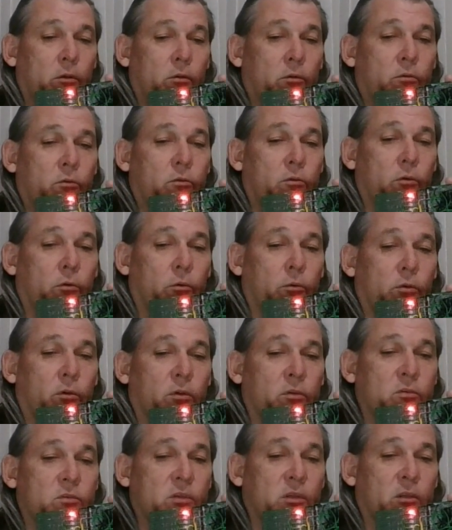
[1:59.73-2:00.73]
So you
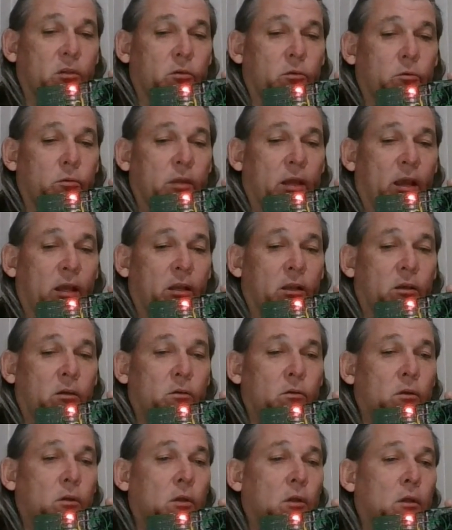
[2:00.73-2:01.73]
can see the new data.
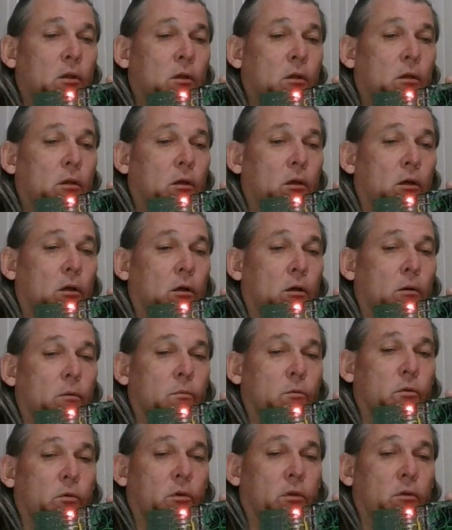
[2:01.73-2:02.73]

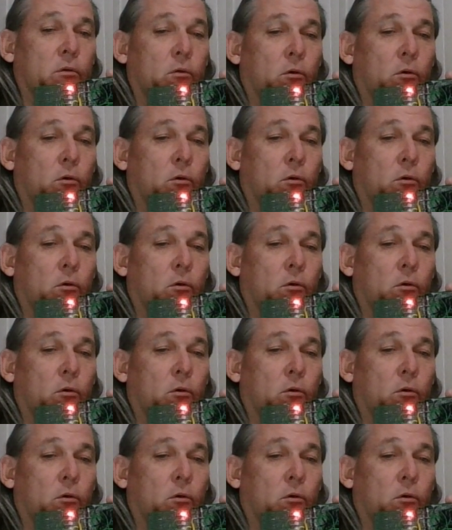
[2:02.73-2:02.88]
You can